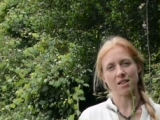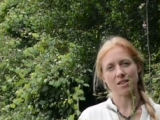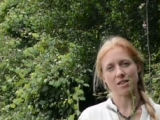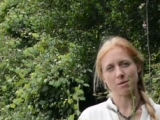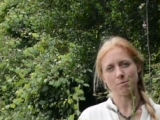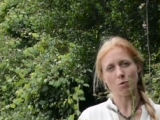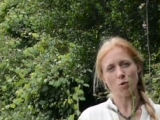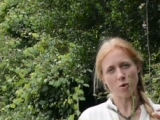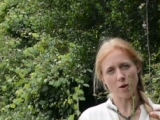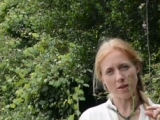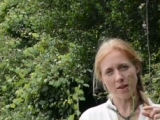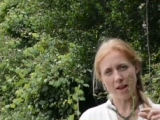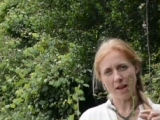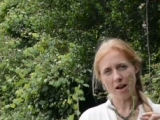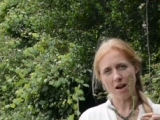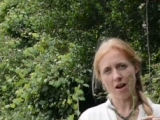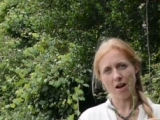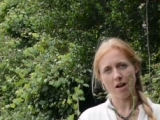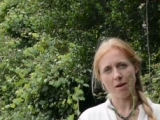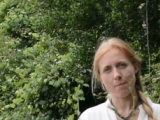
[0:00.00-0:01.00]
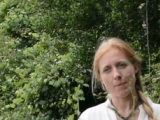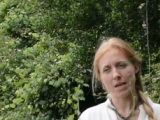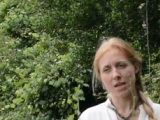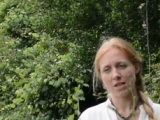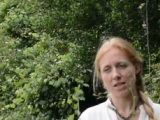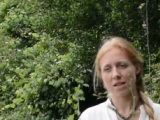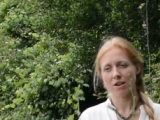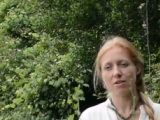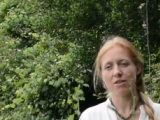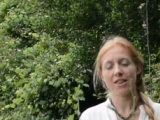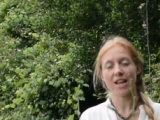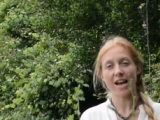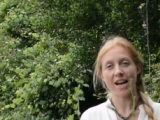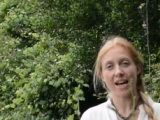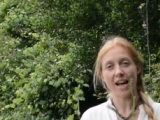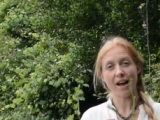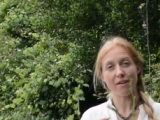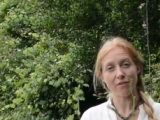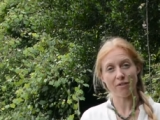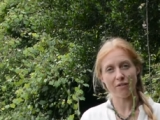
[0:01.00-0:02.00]
The smaller they are, because they're in that
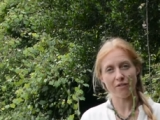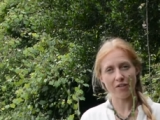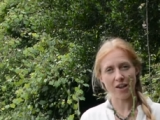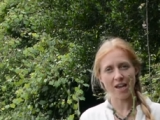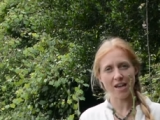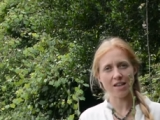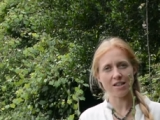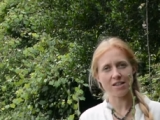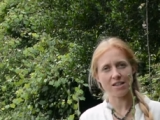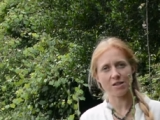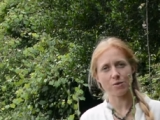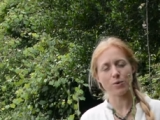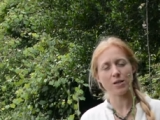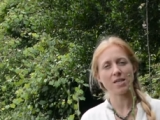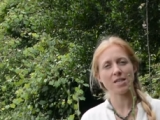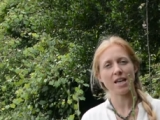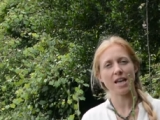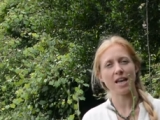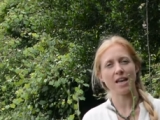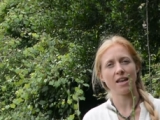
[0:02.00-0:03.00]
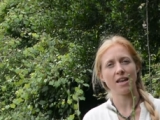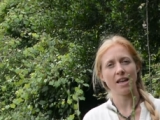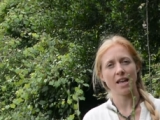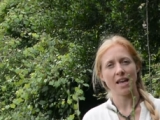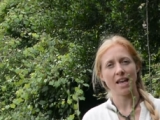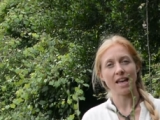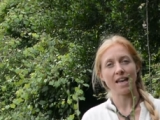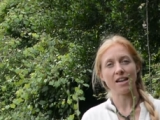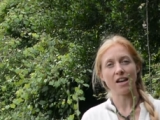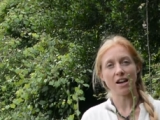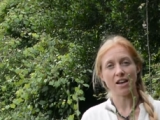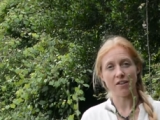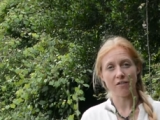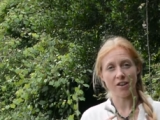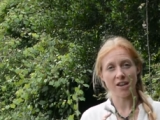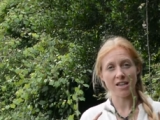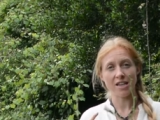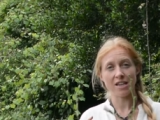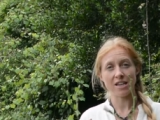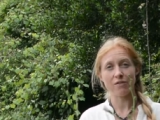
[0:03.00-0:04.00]
Kapha phase, as we say in
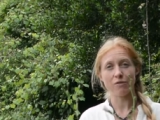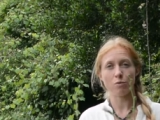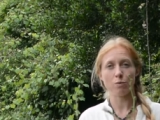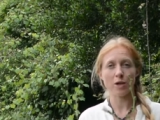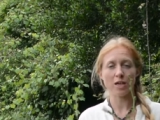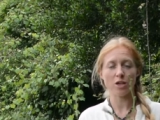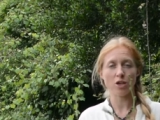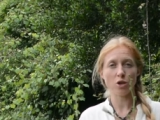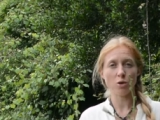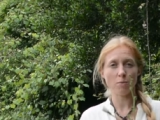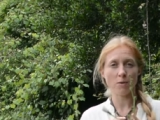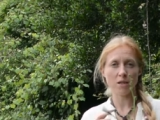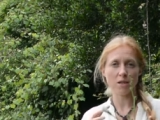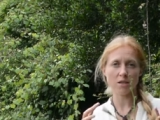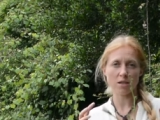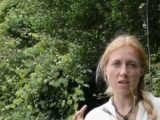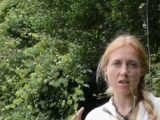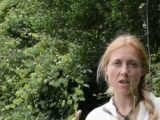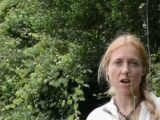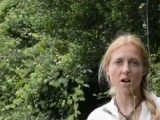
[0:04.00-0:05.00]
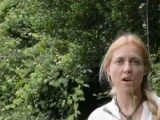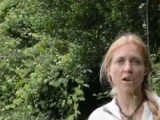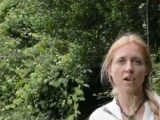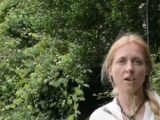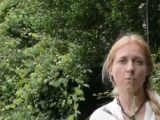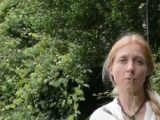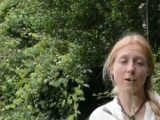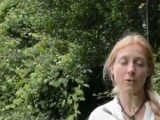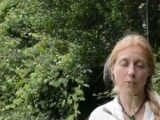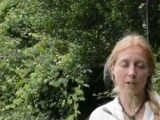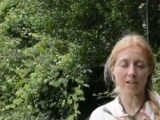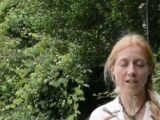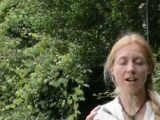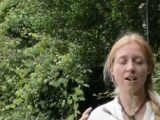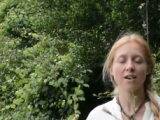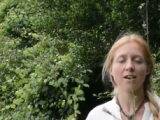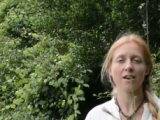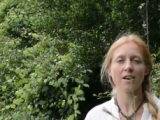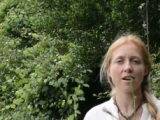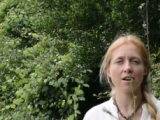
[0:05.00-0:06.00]
Ayurveda, even when humans are younger, when we're
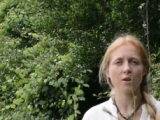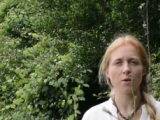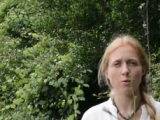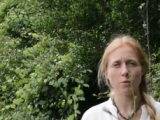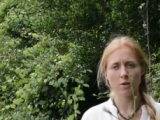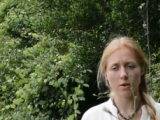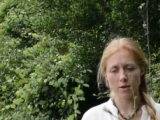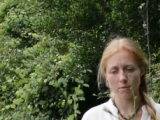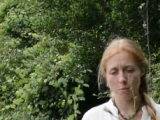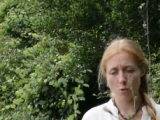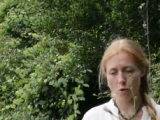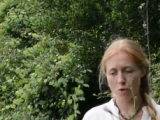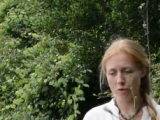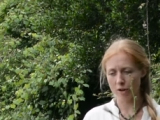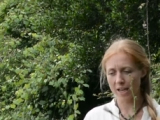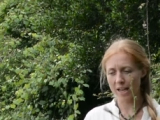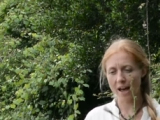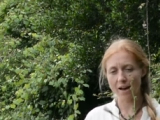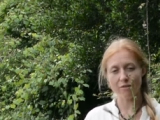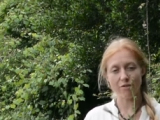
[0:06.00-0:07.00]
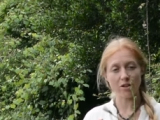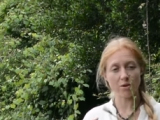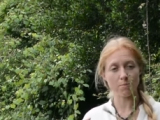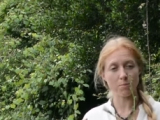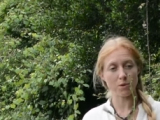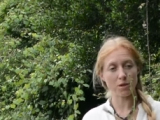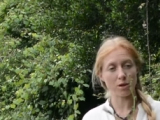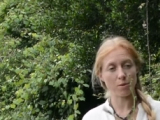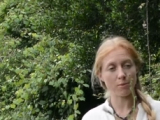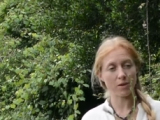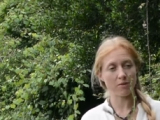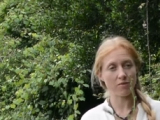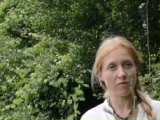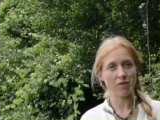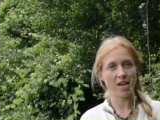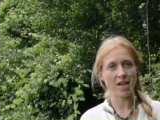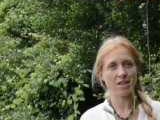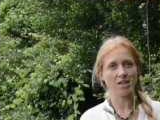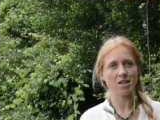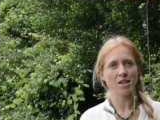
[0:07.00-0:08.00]
younger, we're in more of a Kapha predominant
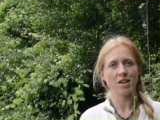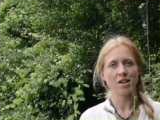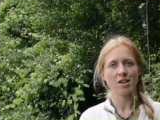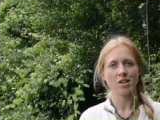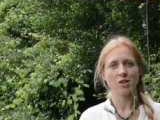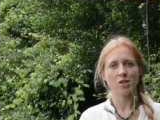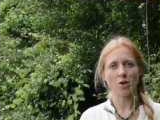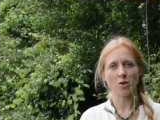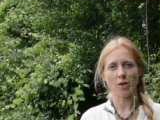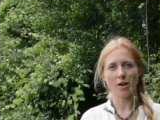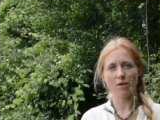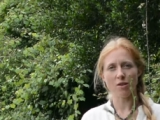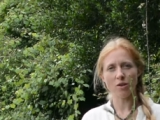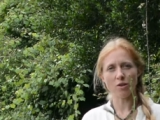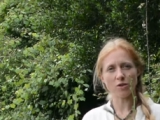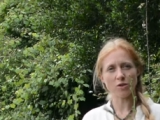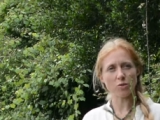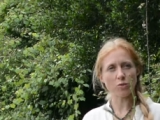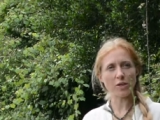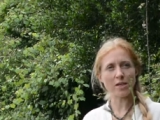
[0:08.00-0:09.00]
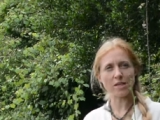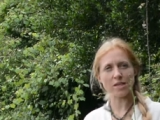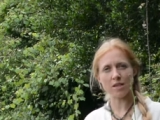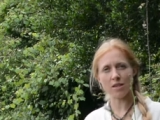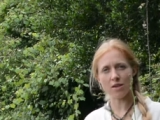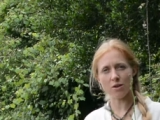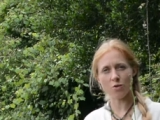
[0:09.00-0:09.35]
phase, so they're a lot sweeter